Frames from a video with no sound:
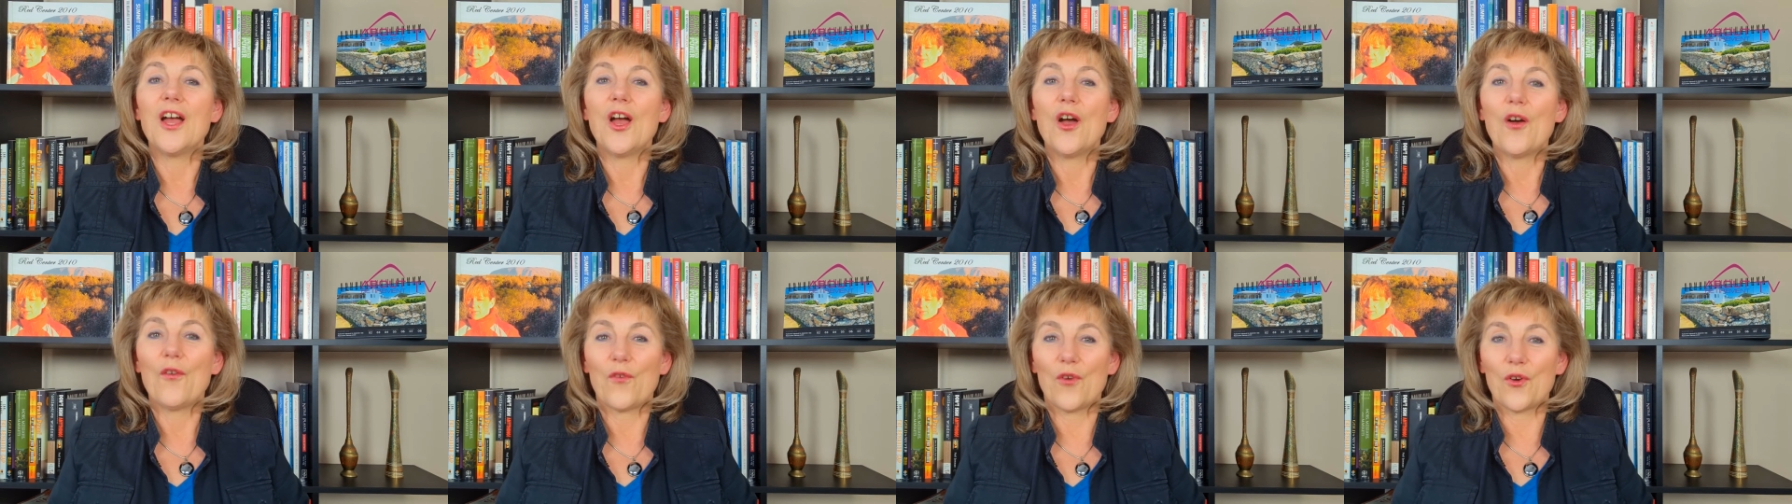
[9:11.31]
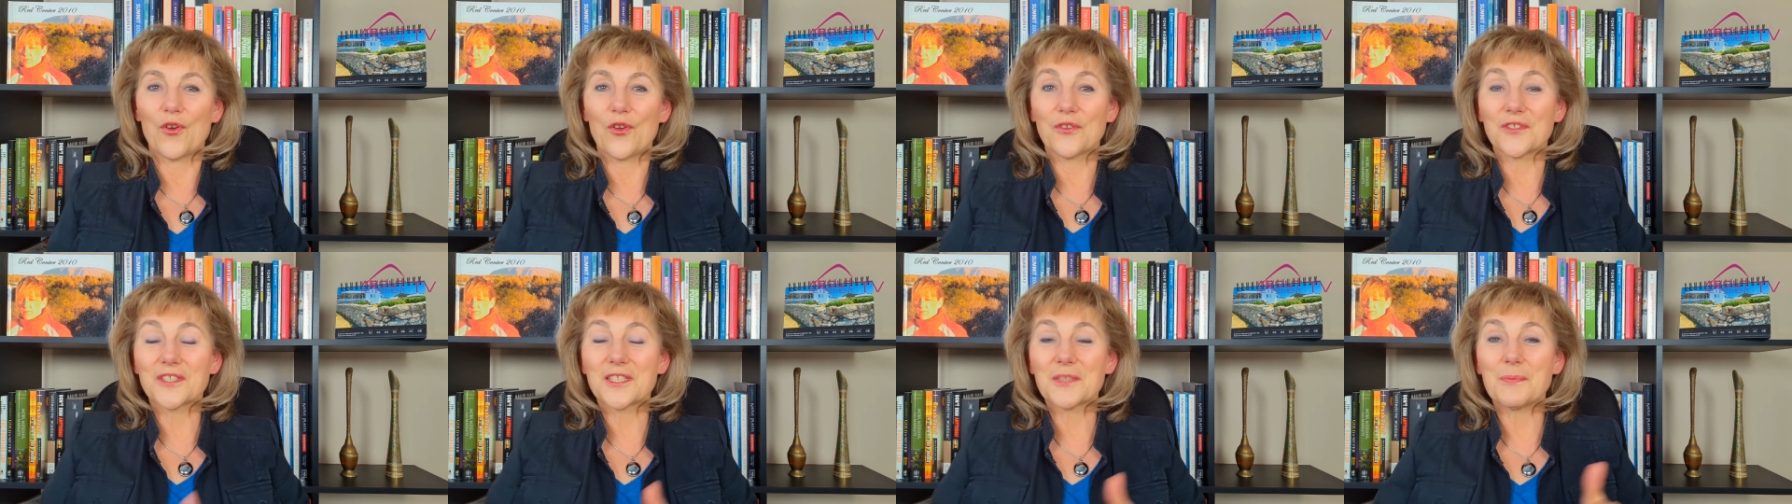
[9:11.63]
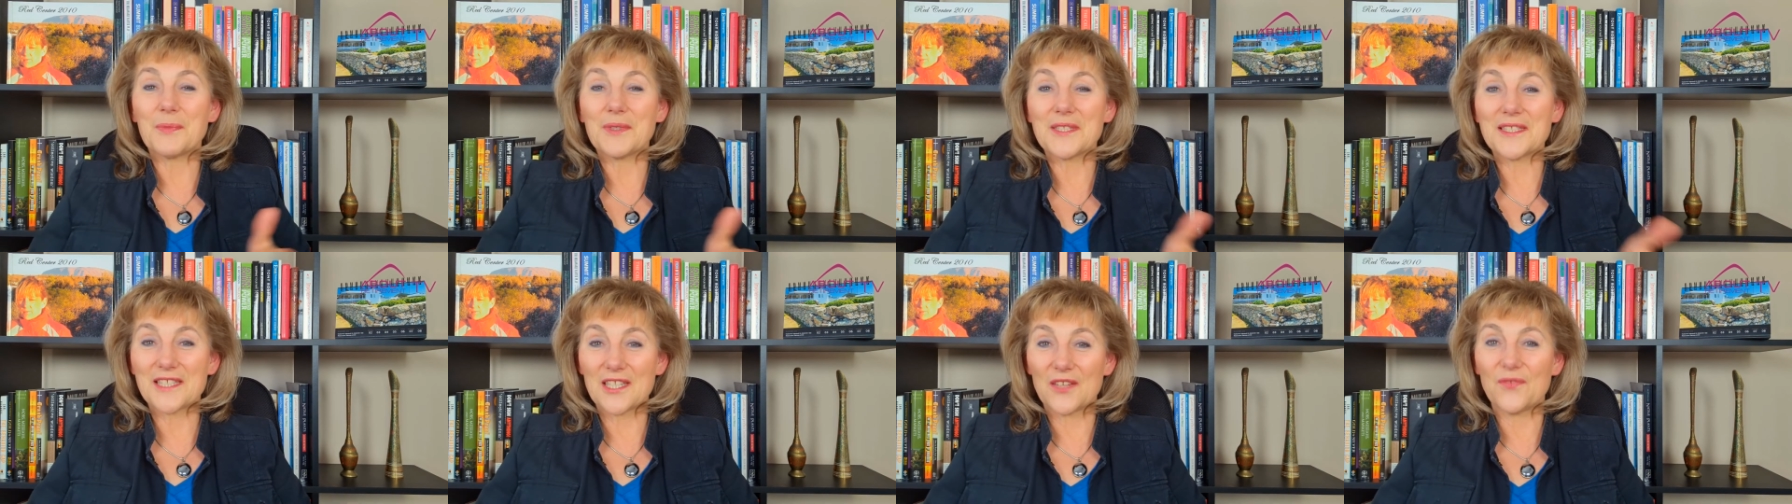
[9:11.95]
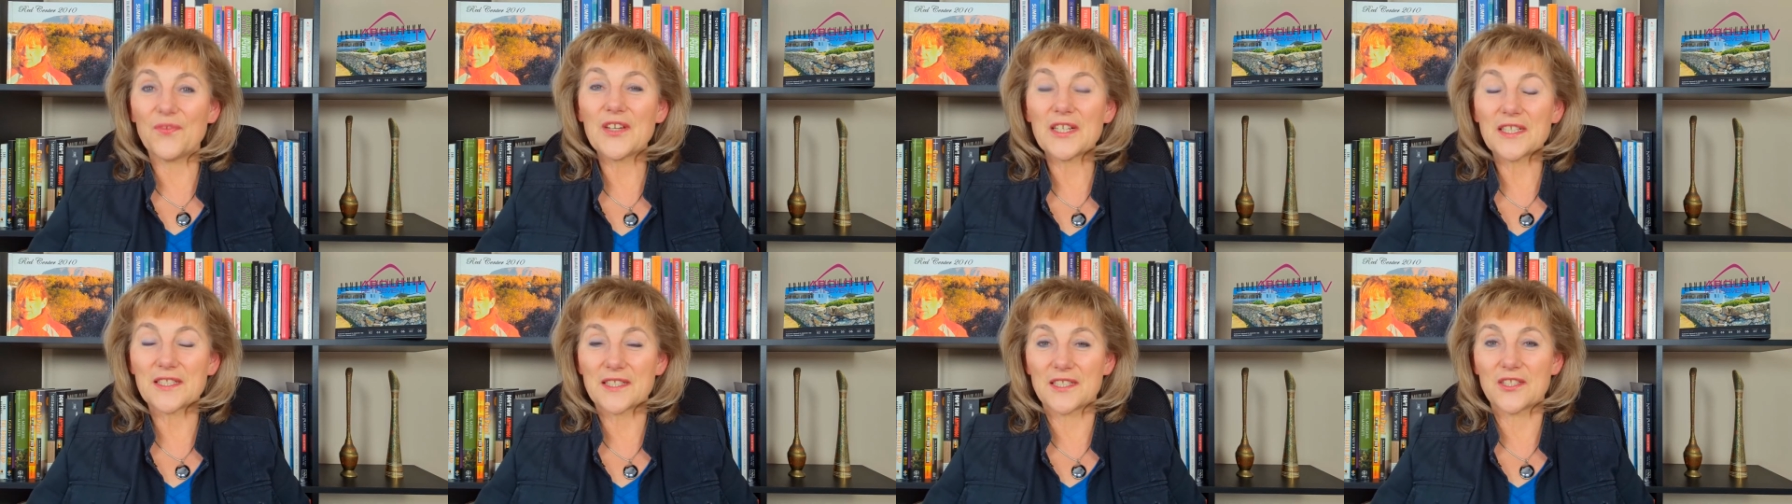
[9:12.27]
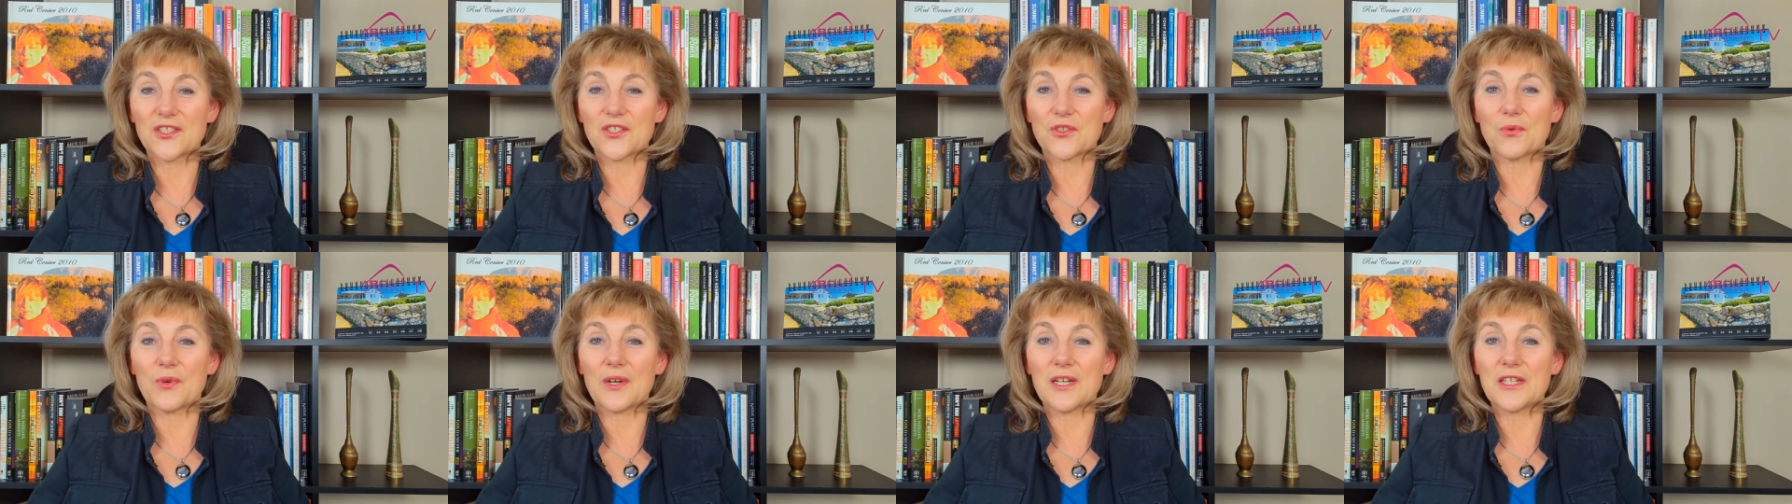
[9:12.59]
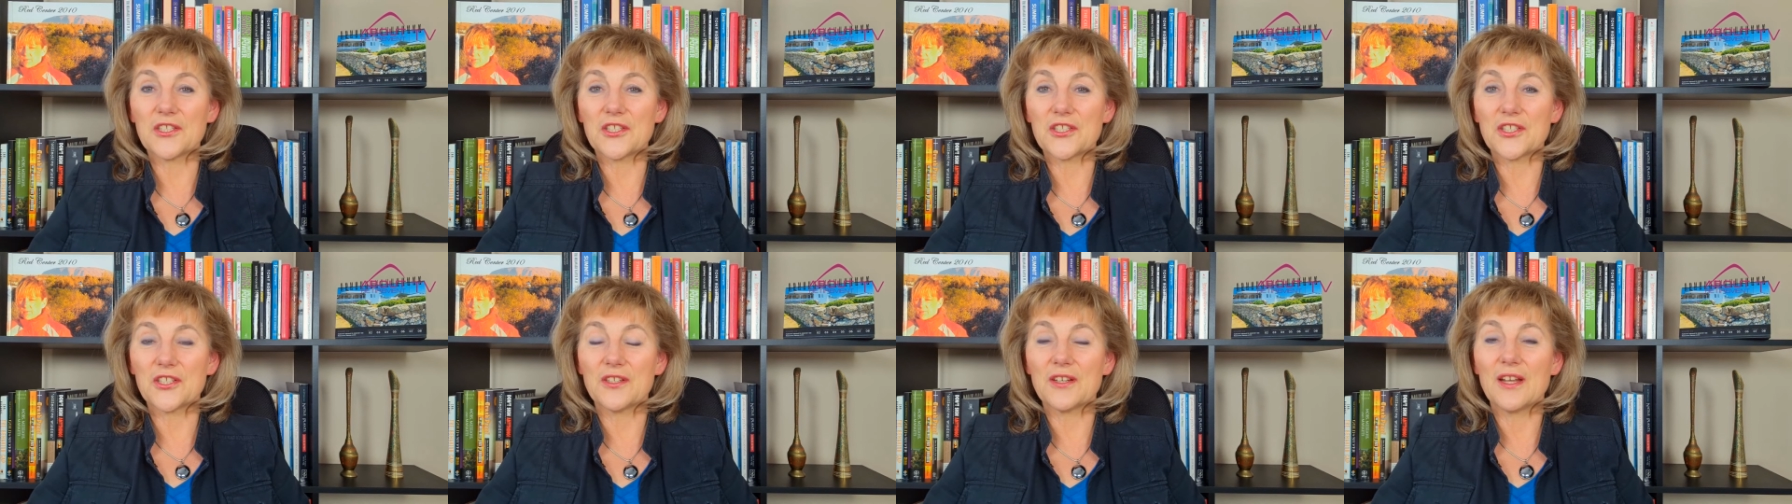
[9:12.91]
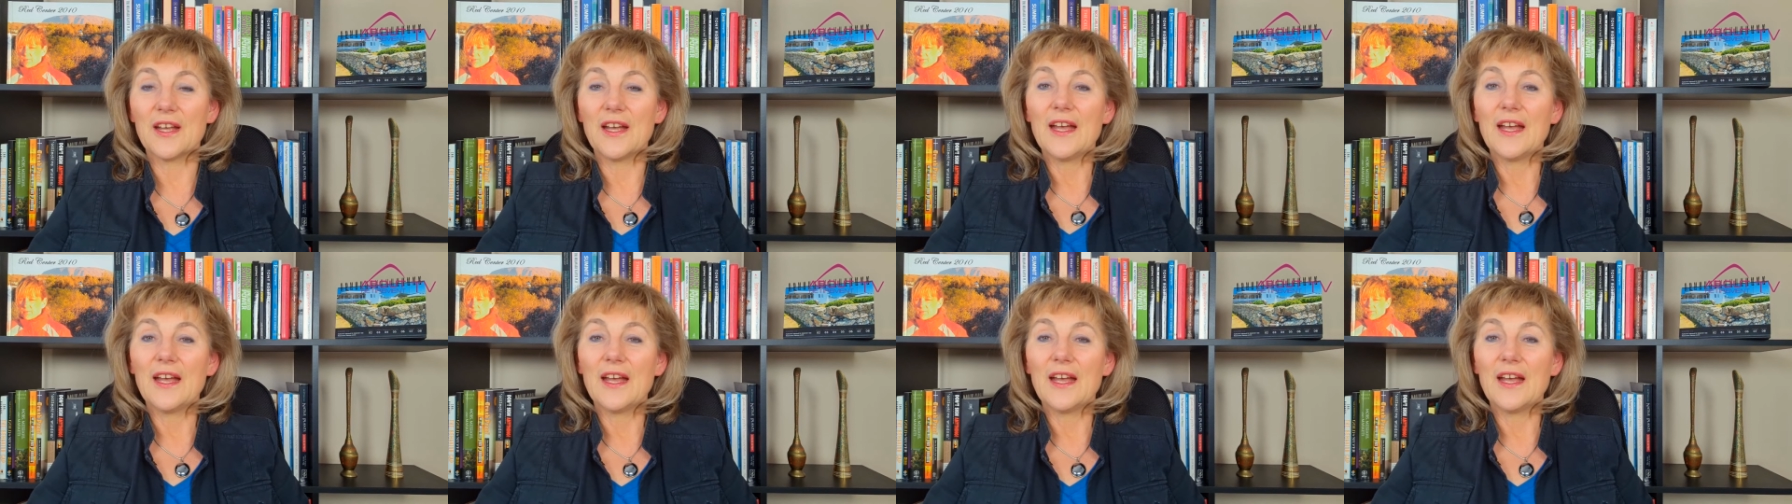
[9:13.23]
for your specific situation